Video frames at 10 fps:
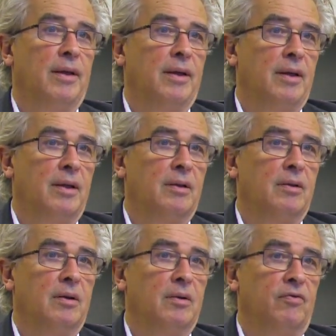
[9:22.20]

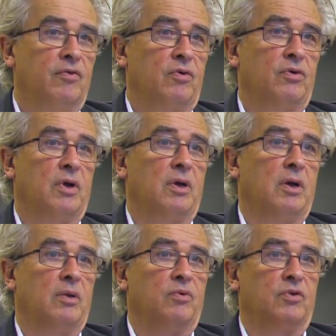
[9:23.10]
And of course
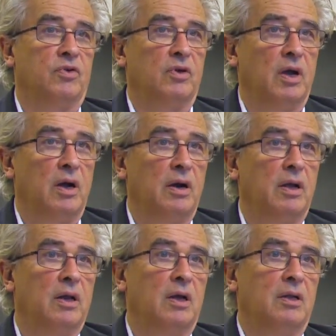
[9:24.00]
it was
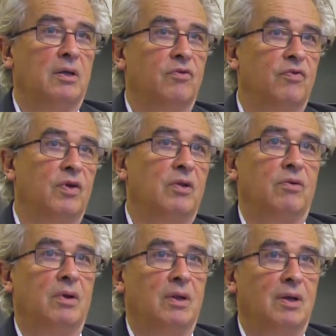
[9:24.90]
scary and I didn't feel
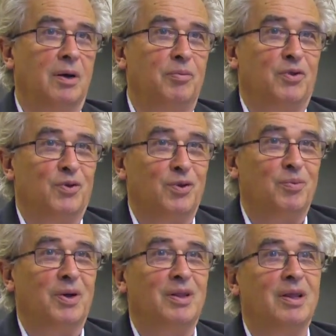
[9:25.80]
really up to
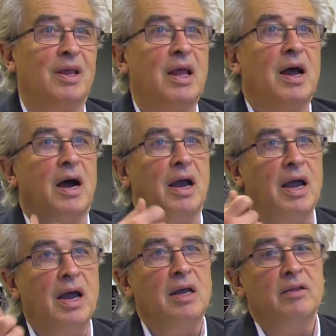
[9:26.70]
it, but I
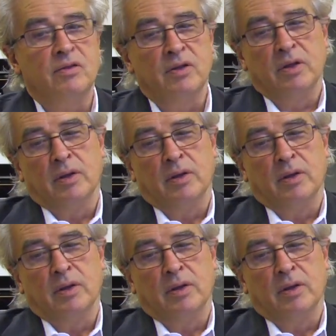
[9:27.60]
had